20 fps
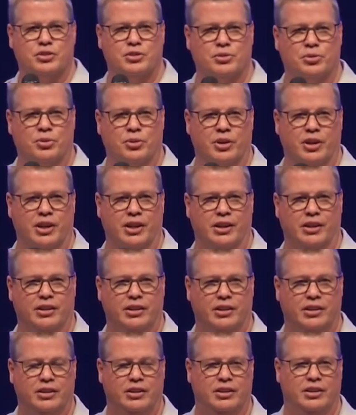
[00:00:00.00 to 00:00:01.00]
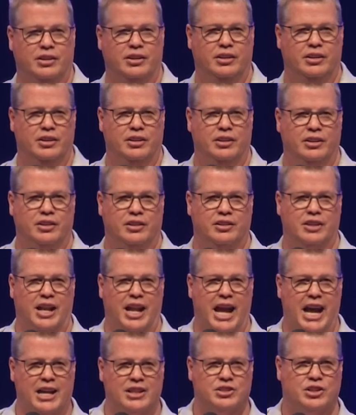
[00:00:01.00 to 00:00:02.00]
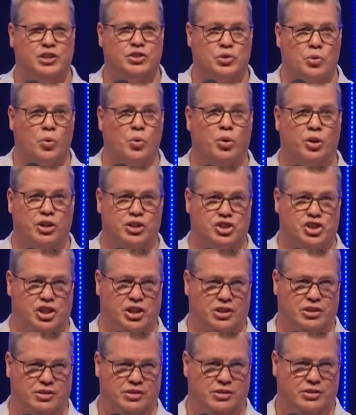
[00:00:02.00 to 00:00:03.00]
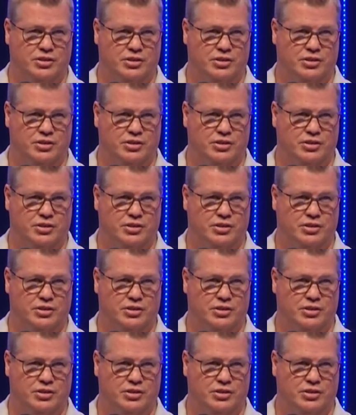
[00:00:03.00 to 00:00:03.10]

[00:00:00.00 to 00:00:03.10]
story that has its origin